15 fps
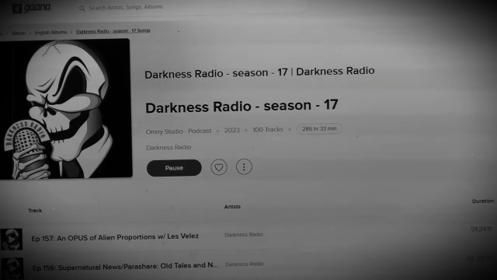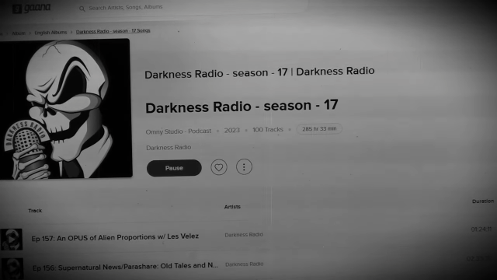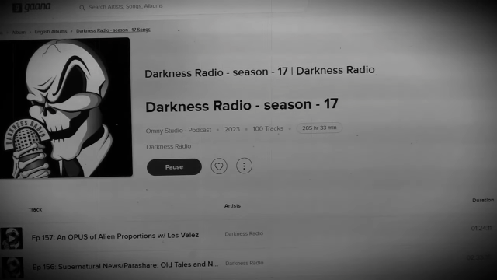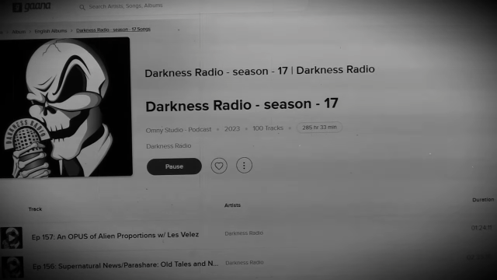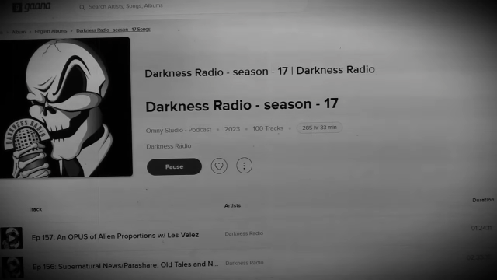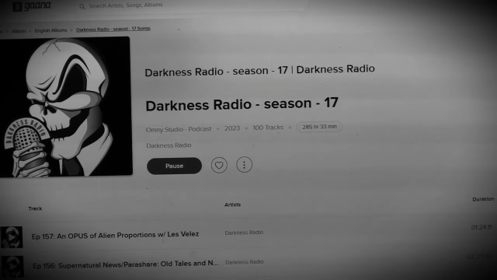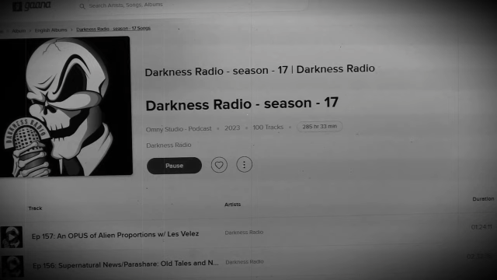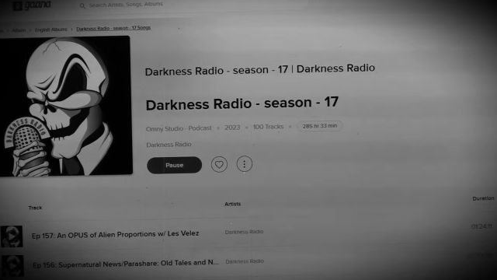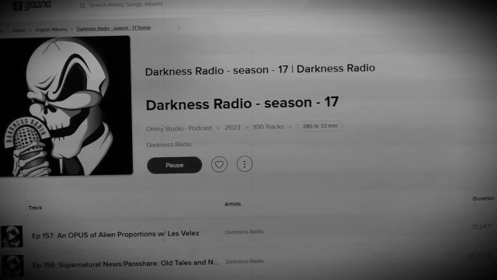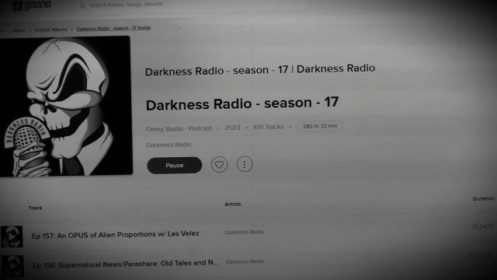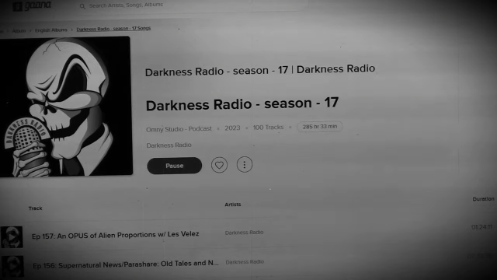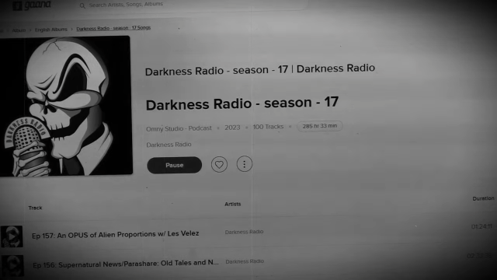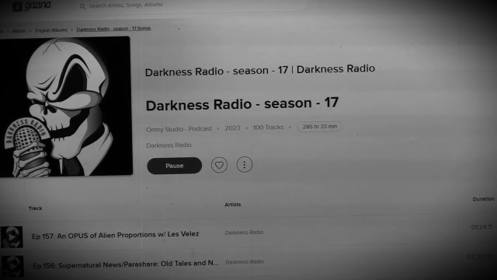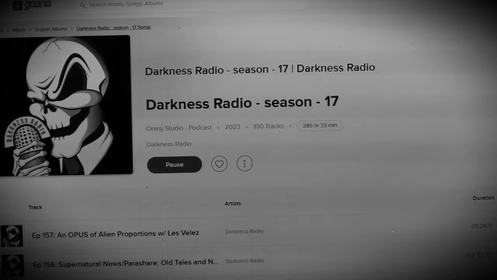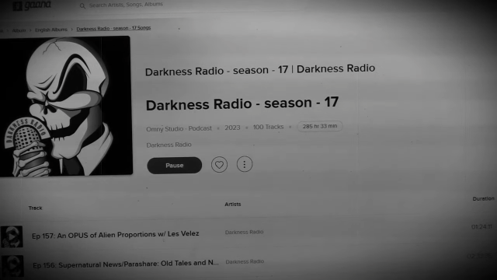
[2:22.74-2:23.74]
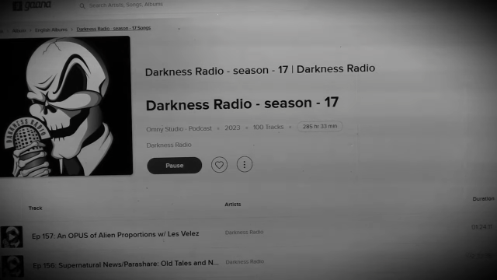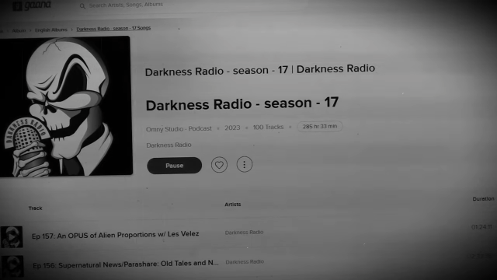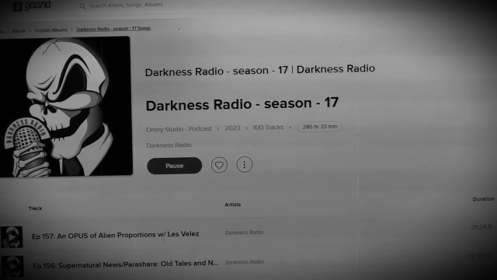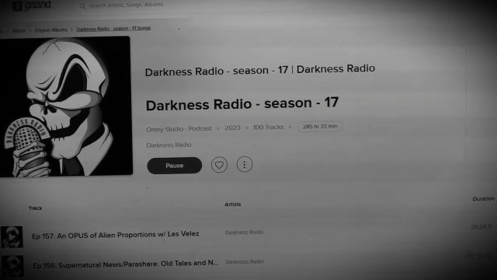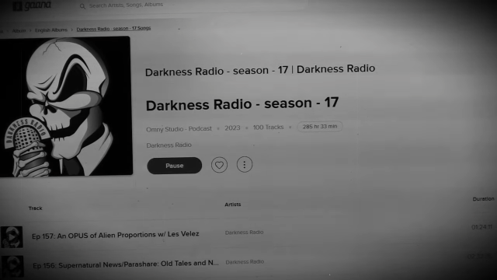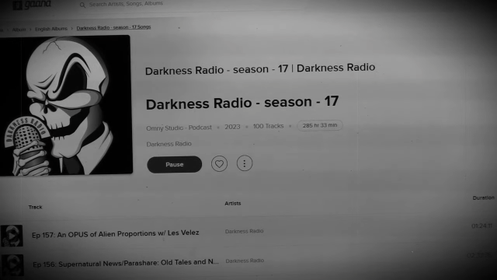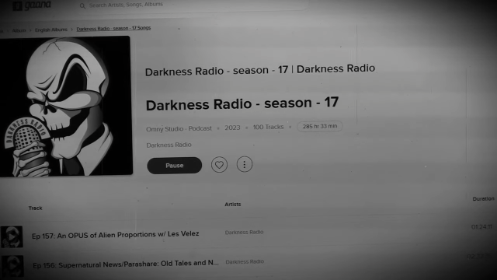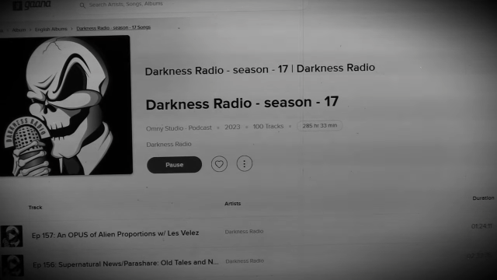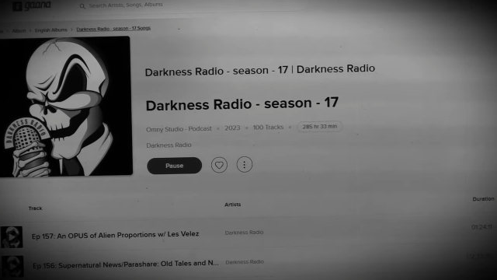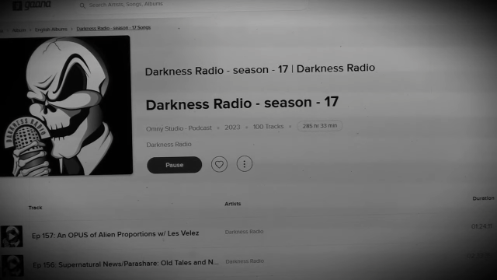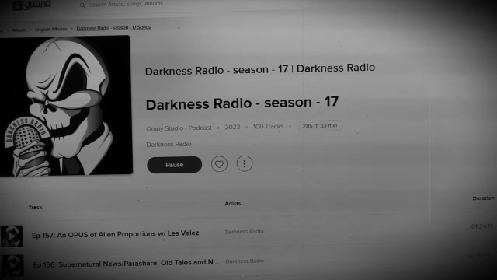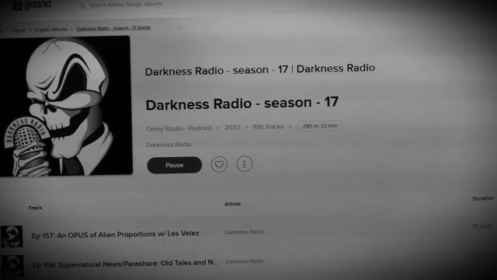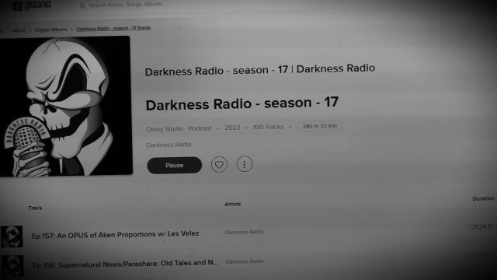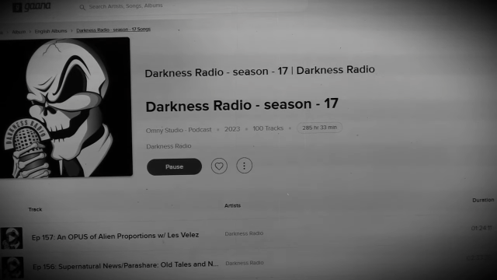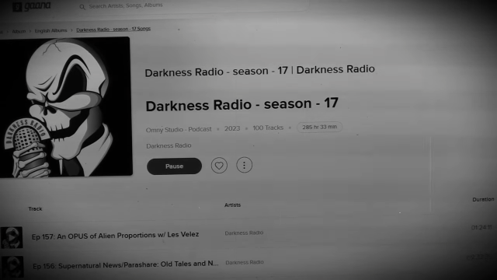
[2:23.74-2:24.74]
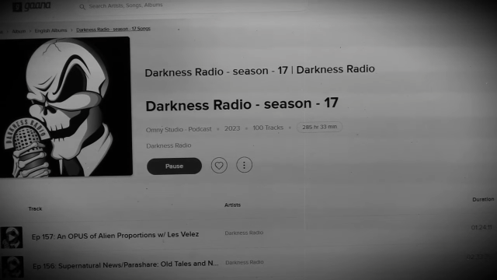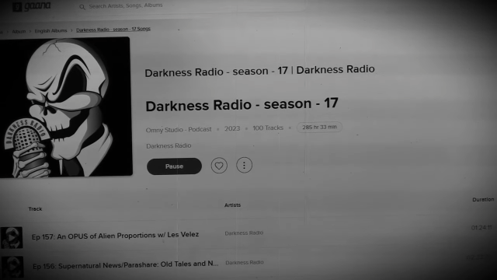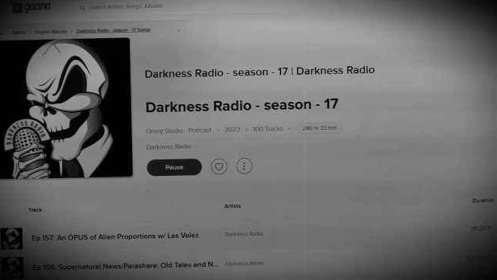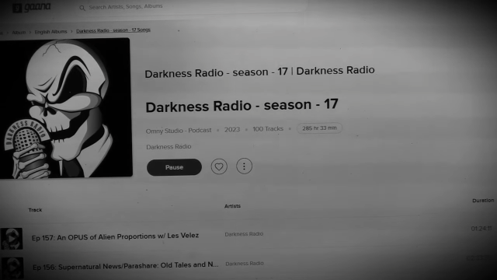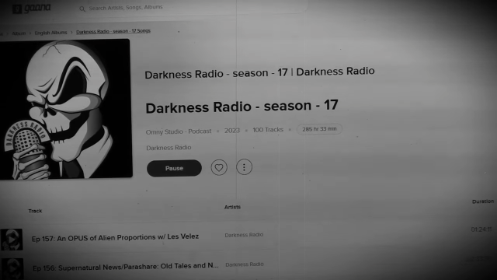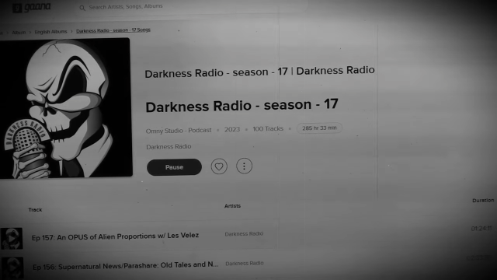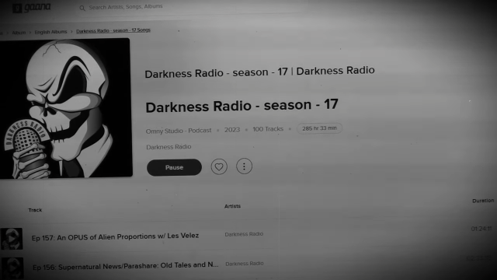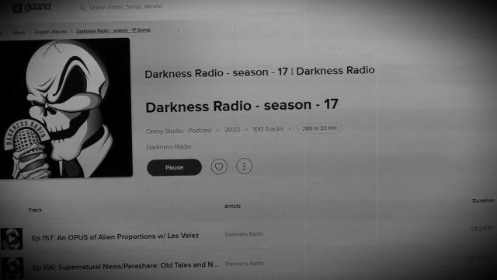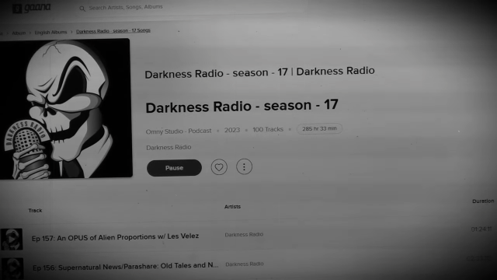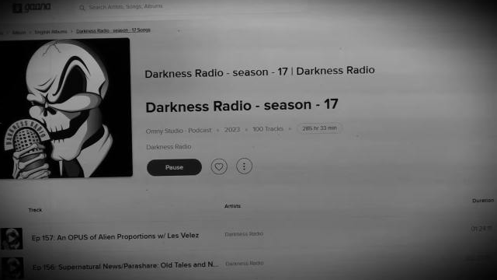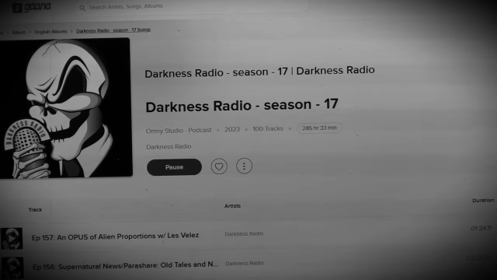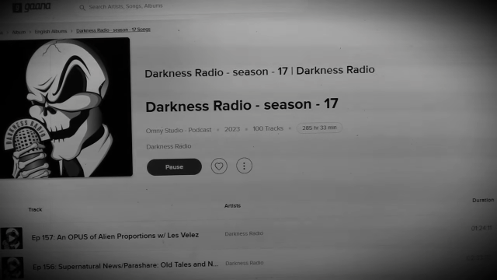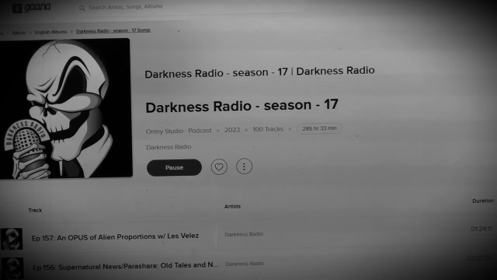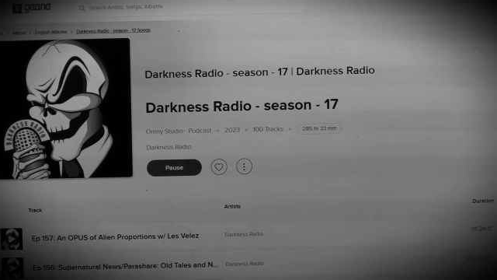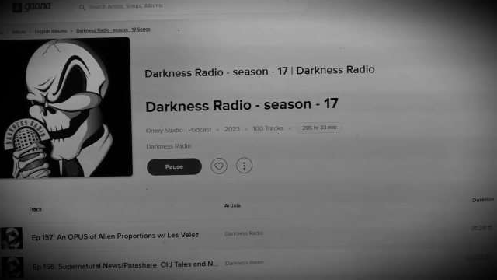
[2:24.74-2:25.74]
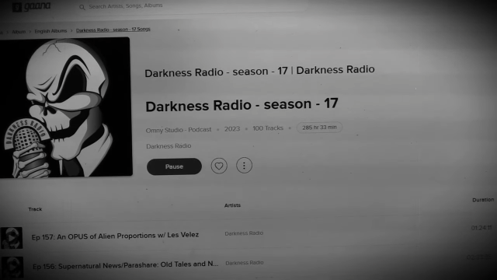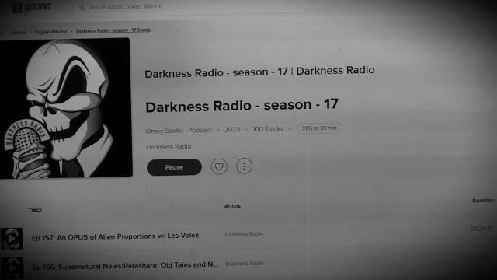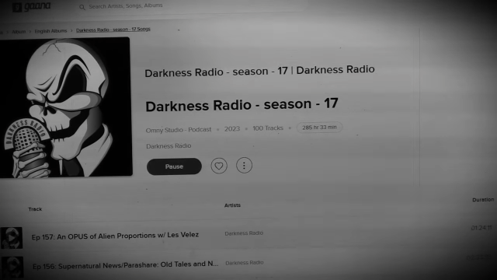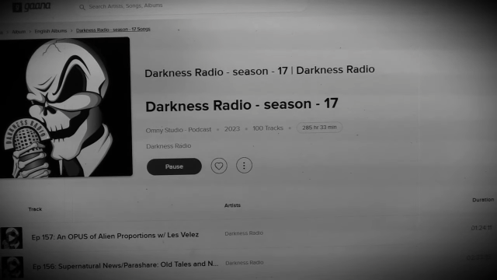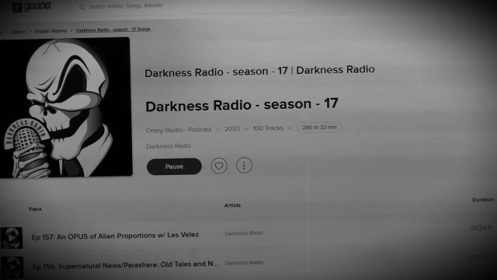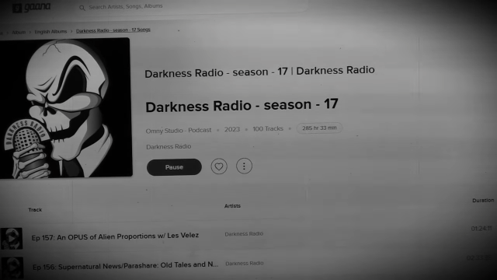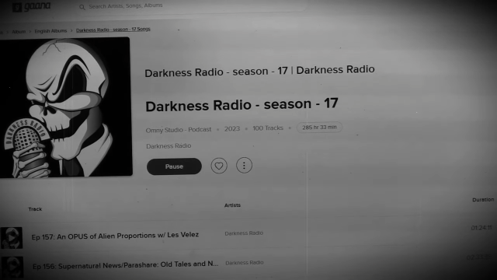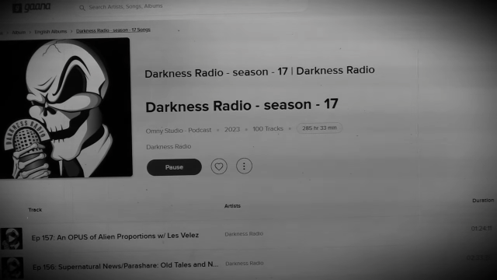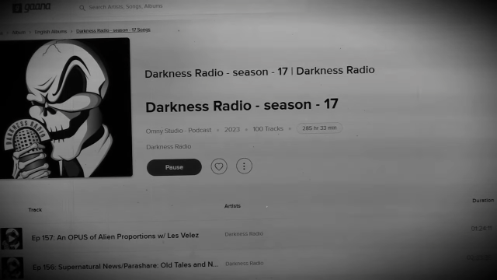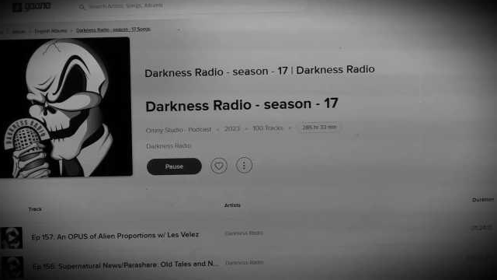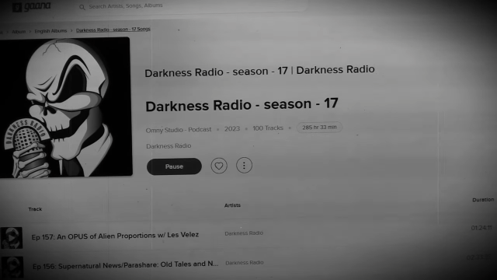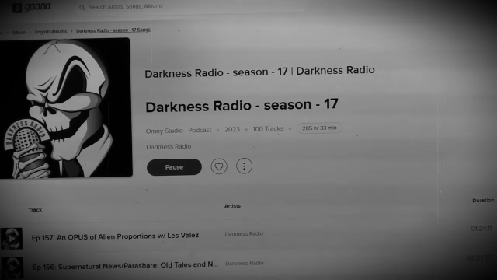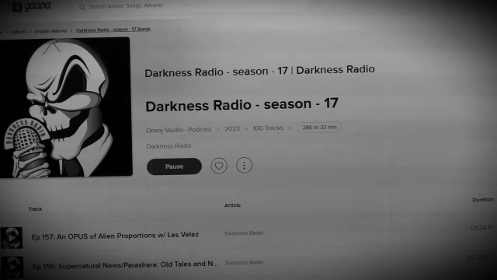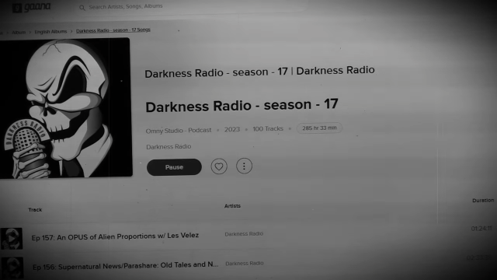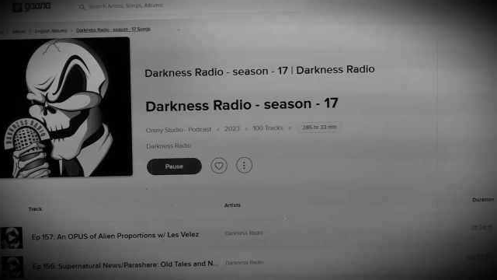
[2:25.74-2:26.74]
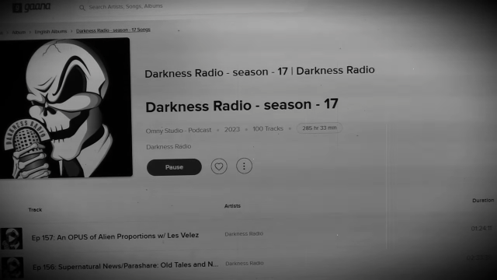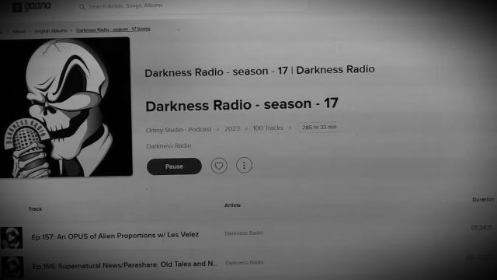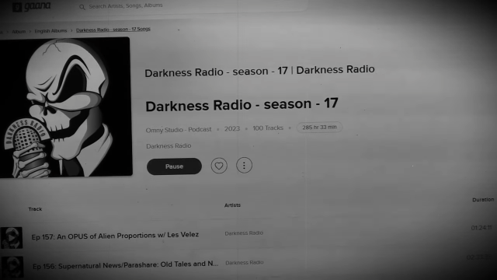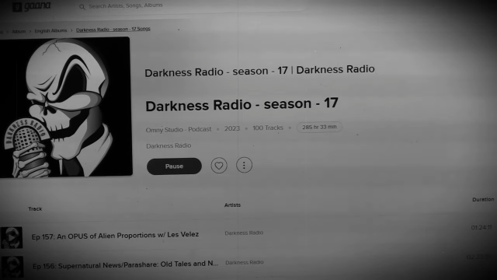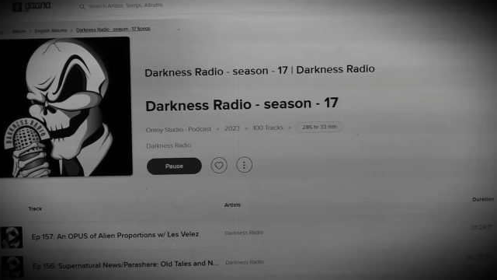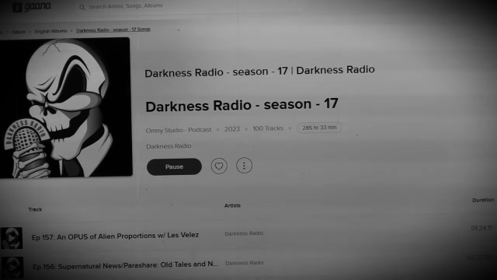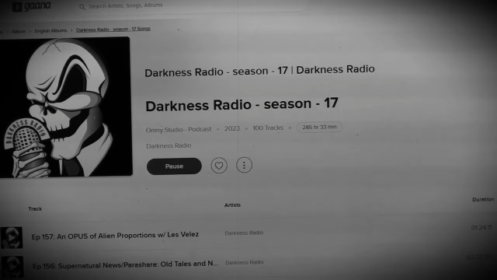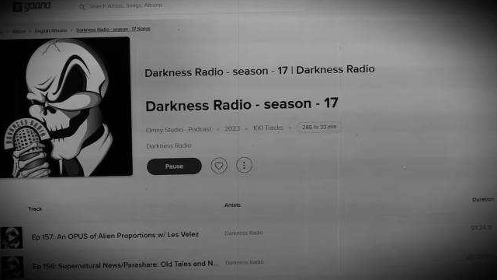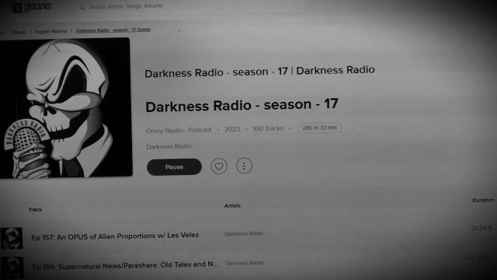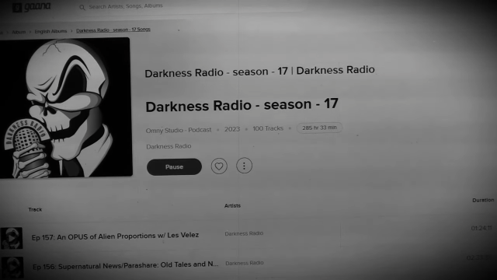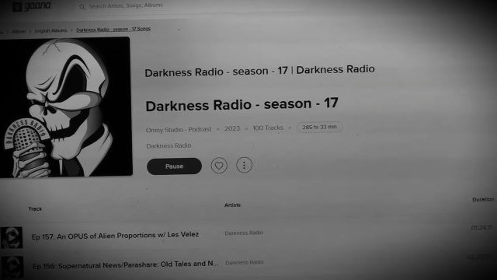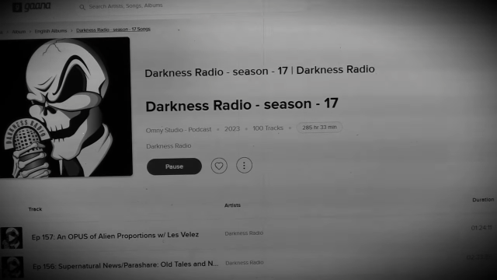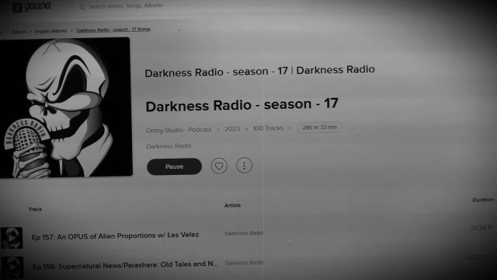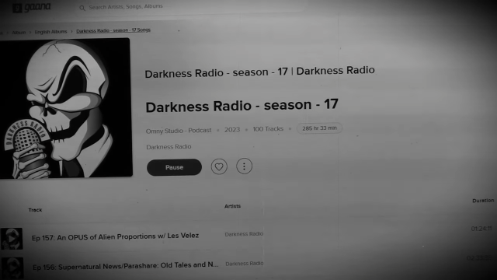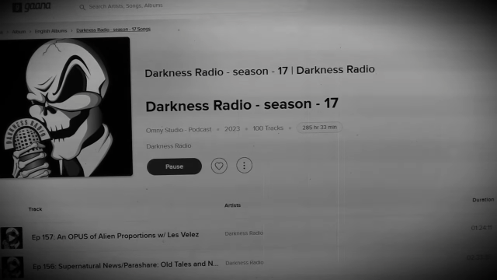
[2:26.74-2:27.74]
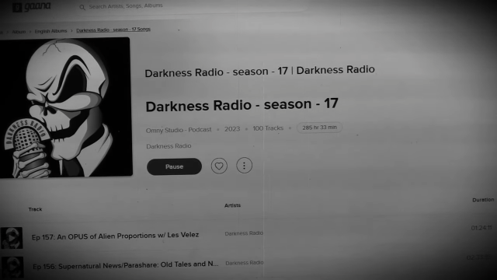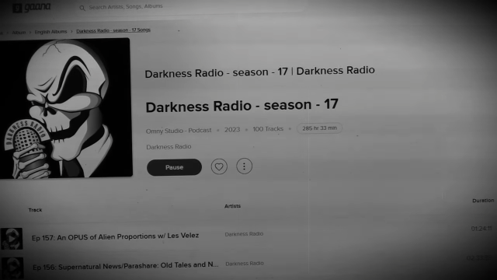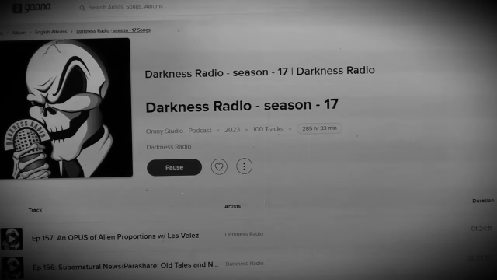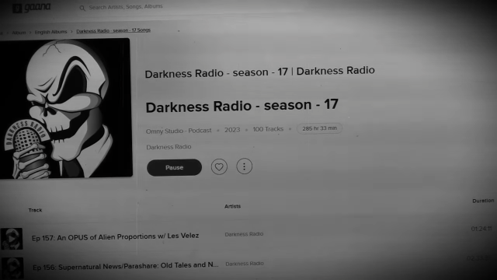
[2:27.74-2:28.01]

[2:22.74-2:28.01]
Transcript: [unreadable: no face in view]